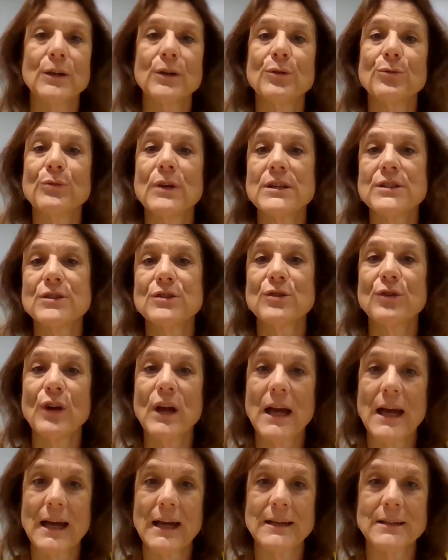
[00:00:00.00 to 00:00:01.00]
Rest your
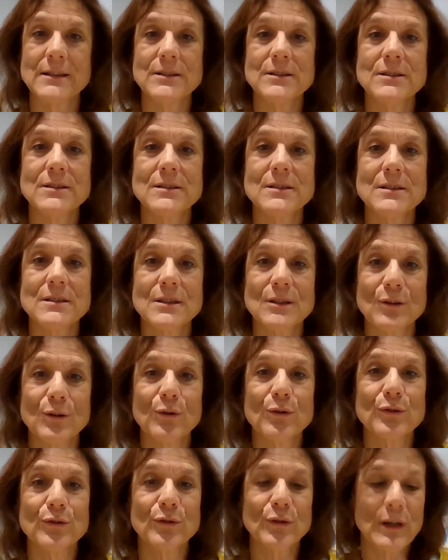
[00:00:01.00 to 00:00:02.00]
hands
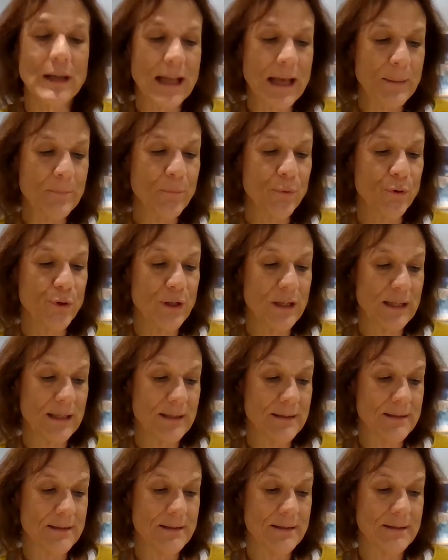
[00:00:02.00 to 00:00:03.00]
on your lap or
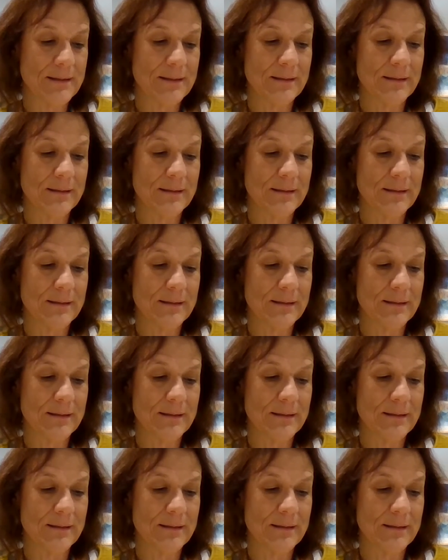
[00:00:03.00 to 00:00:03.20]
knees.